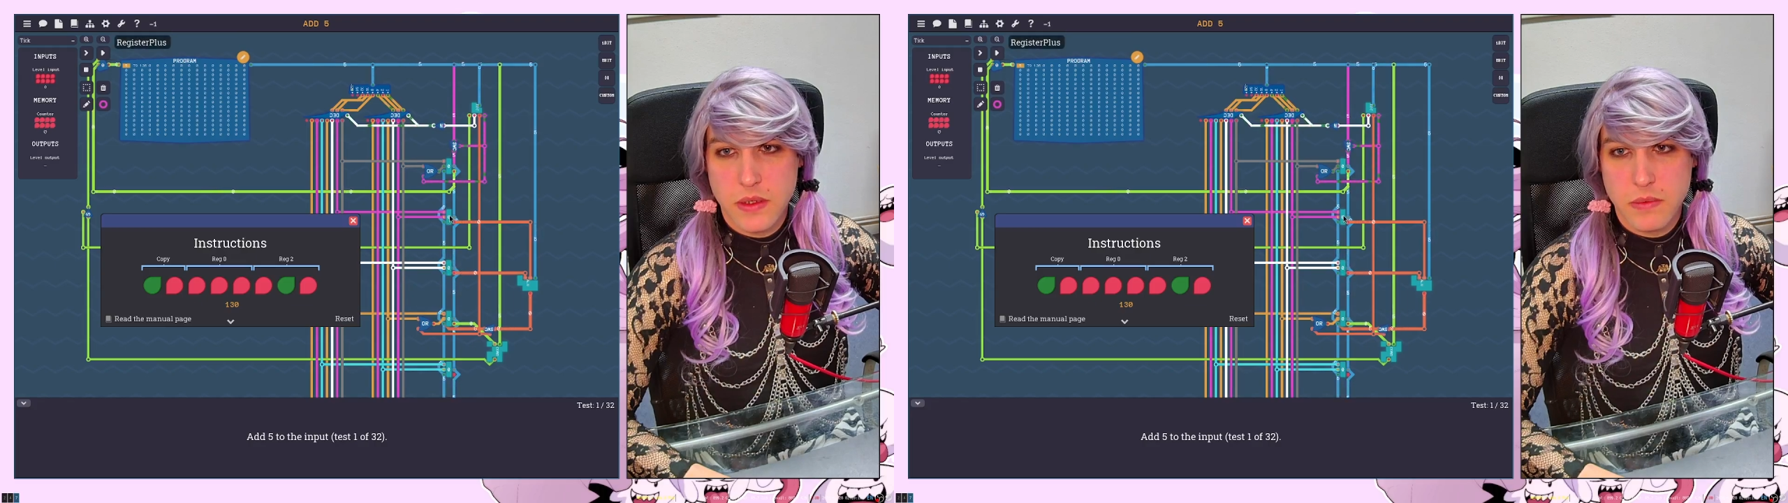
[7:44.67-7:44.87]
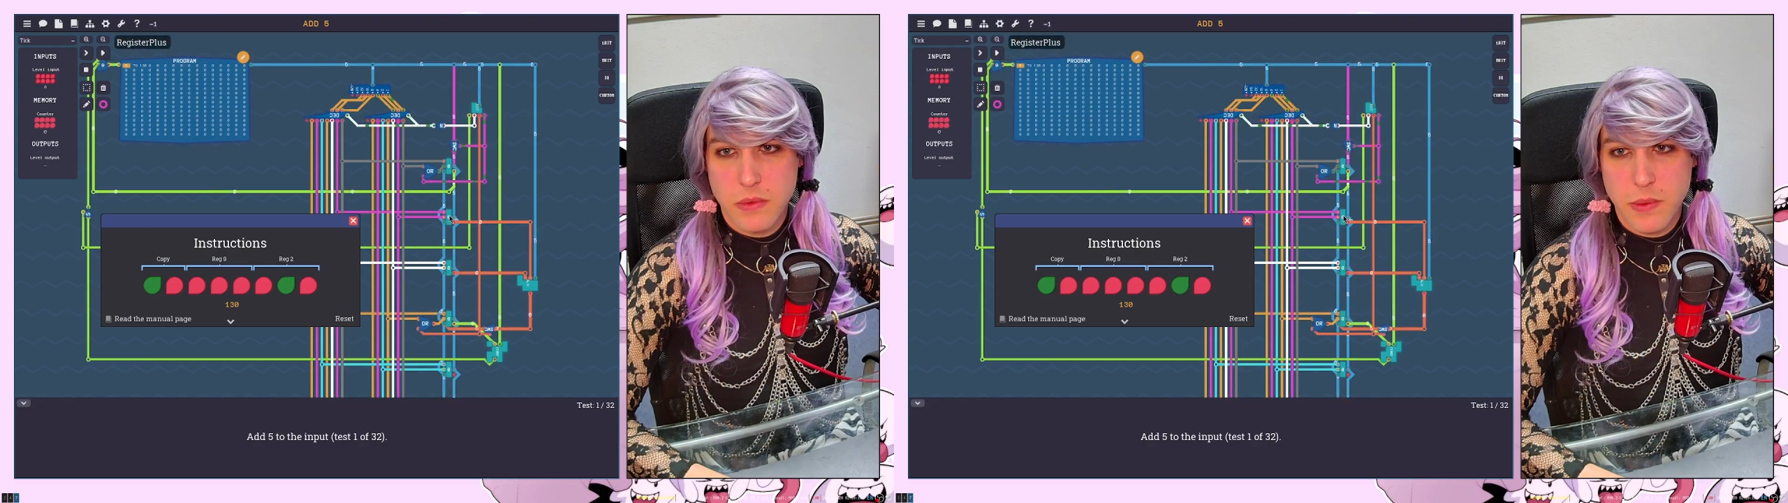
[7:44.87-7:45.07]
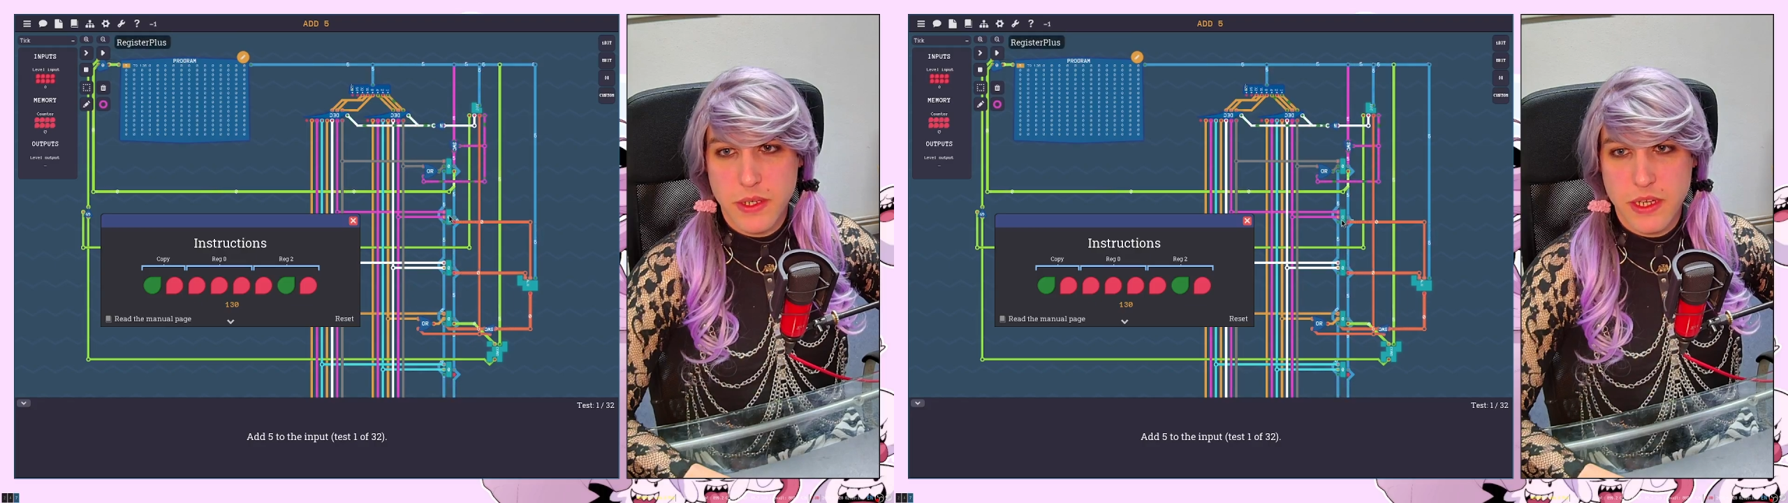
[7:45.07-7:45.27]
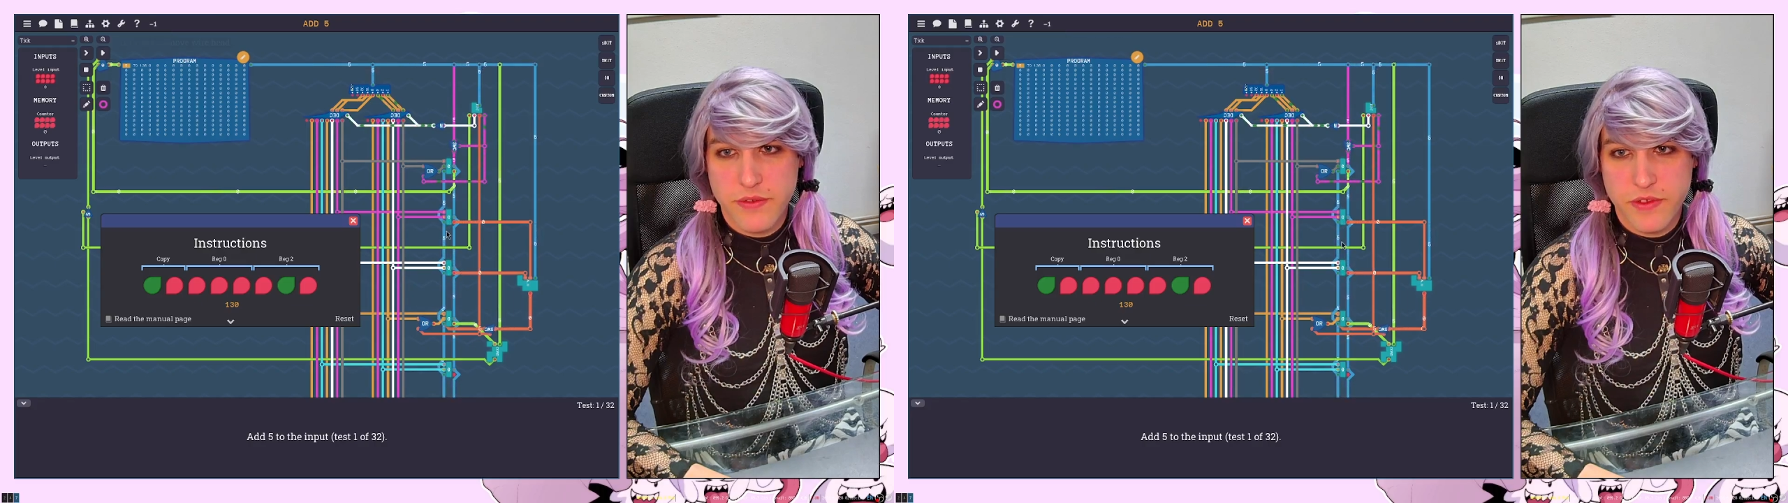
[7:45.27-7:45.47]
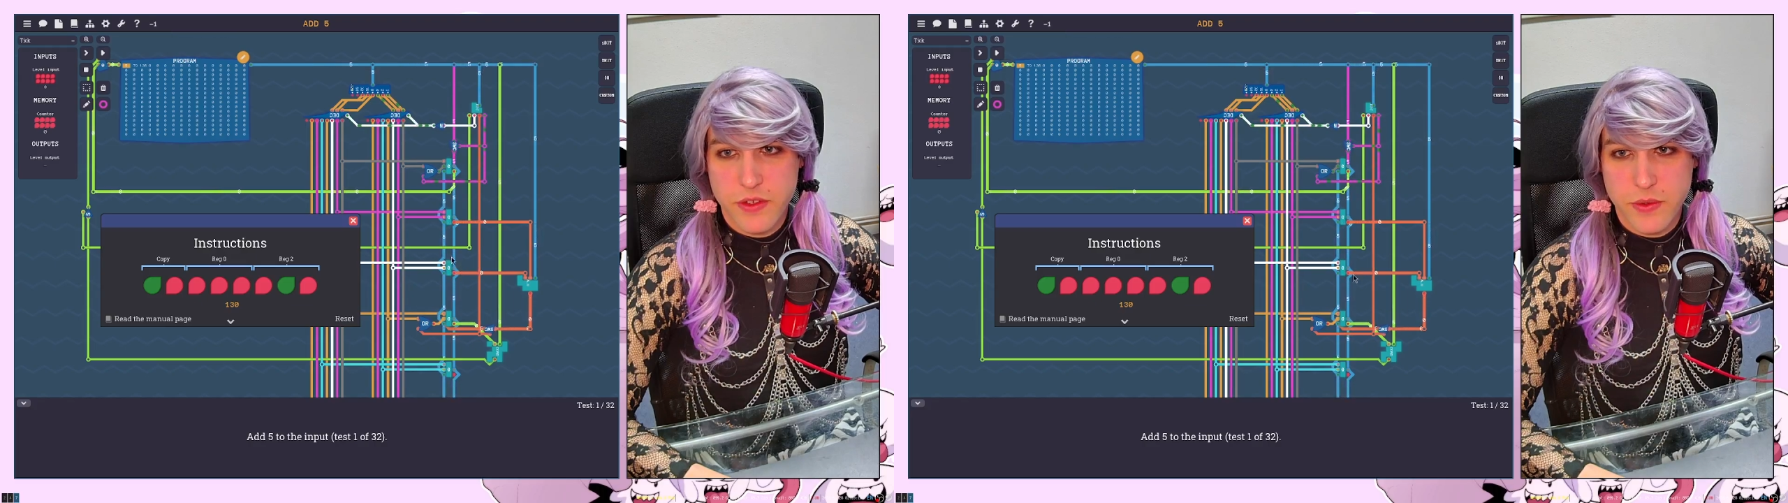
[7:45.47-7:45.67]
we would have
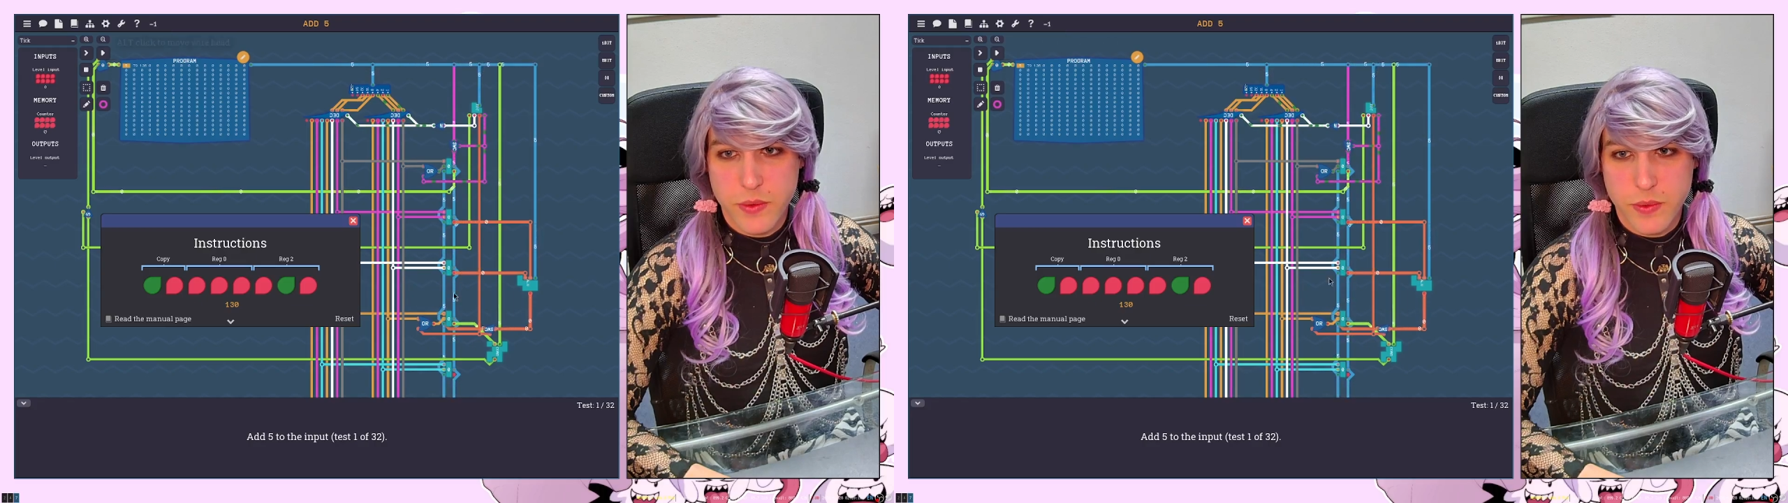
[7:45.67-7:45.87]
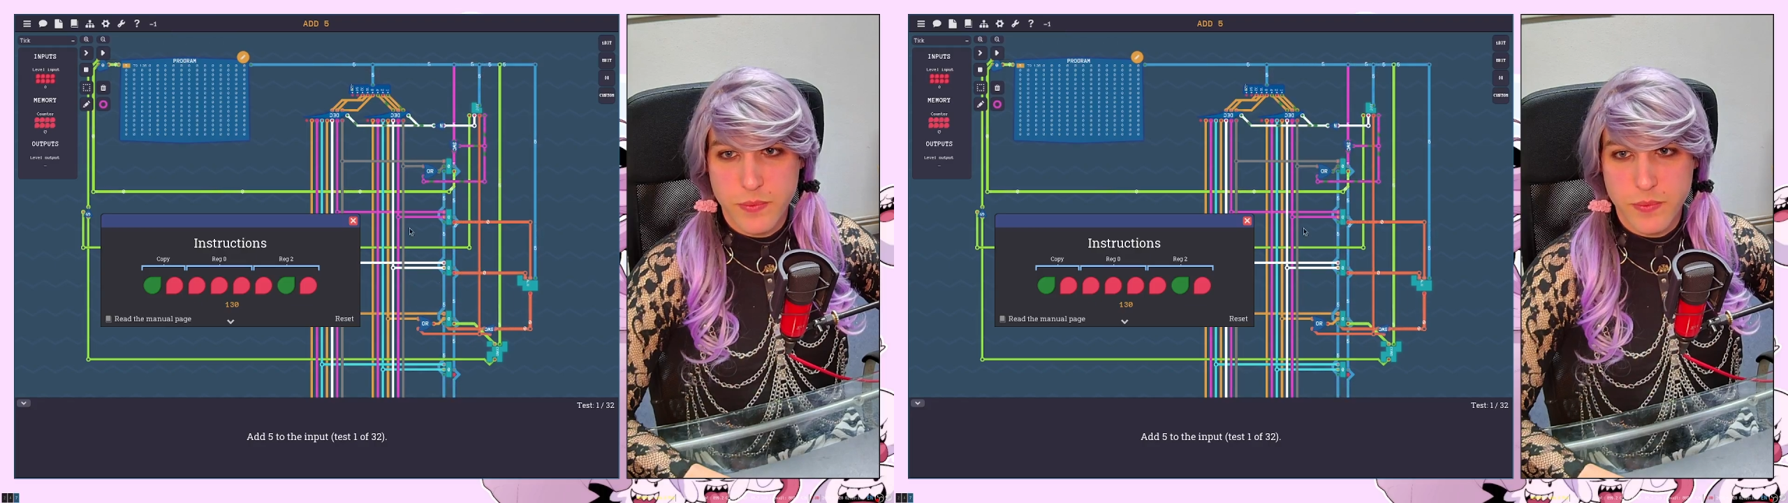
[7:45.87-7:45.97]
to